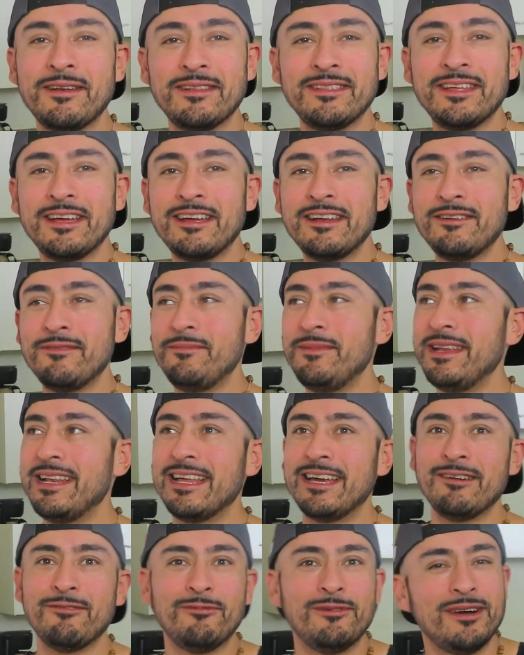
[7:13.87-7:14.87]
They're gonna be
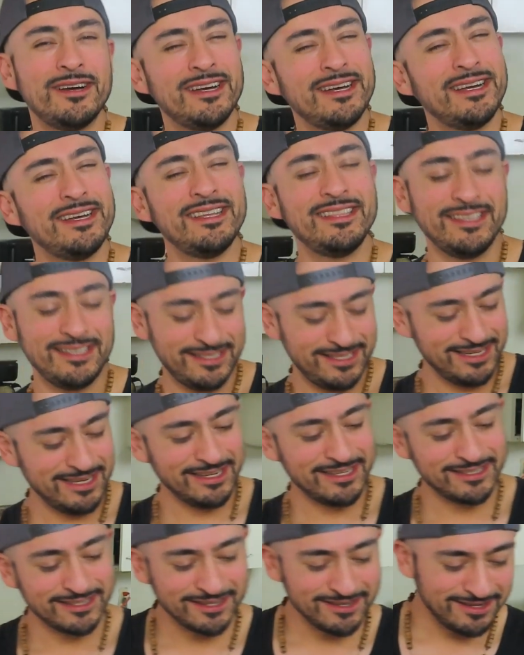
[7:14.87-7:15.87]
like, what? This thing
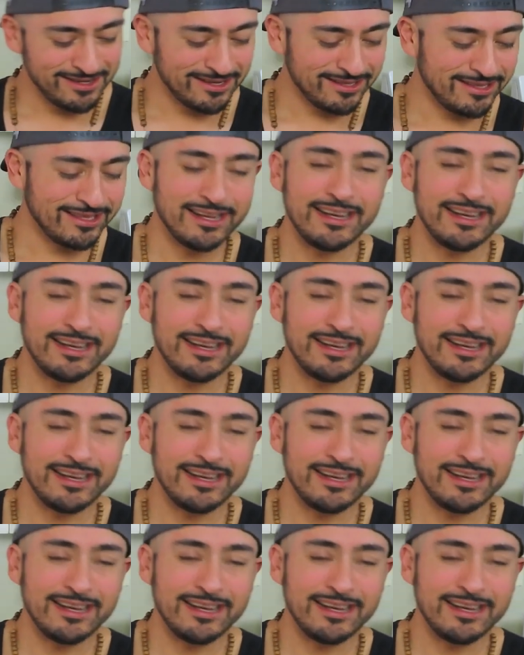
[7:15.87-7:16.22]
is good.